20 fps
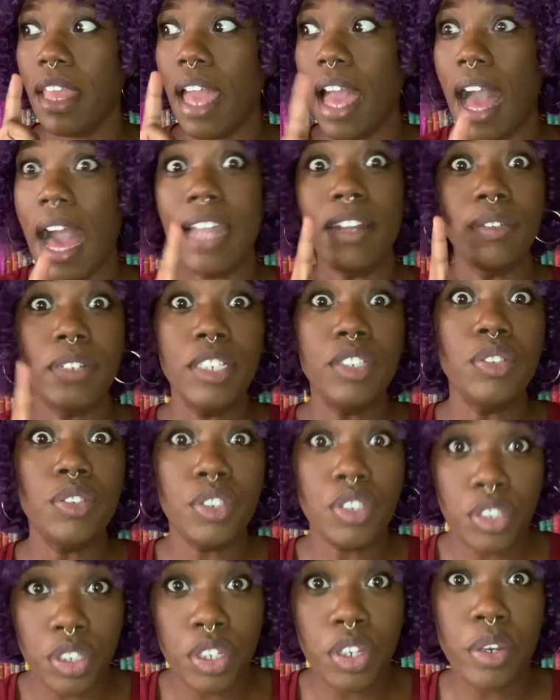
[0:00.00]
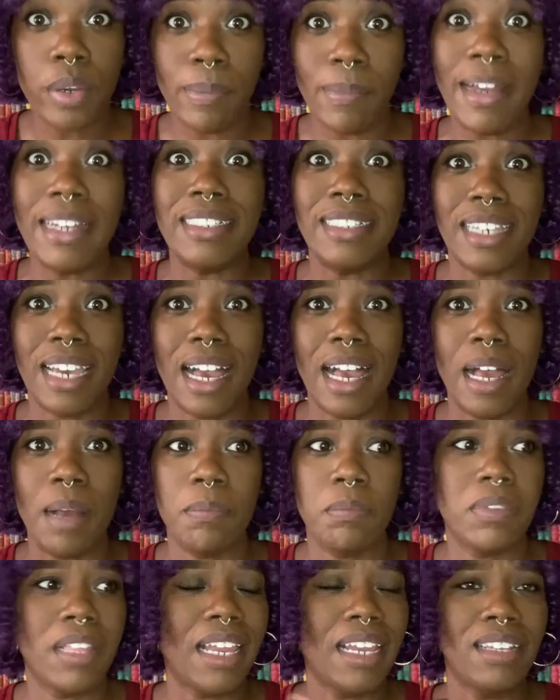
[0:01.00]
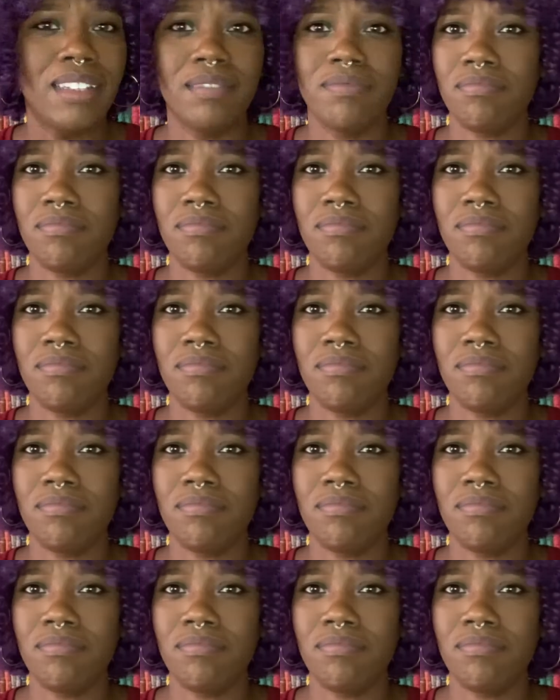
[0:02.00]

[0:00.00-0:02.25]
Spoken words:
to secure my job. Like,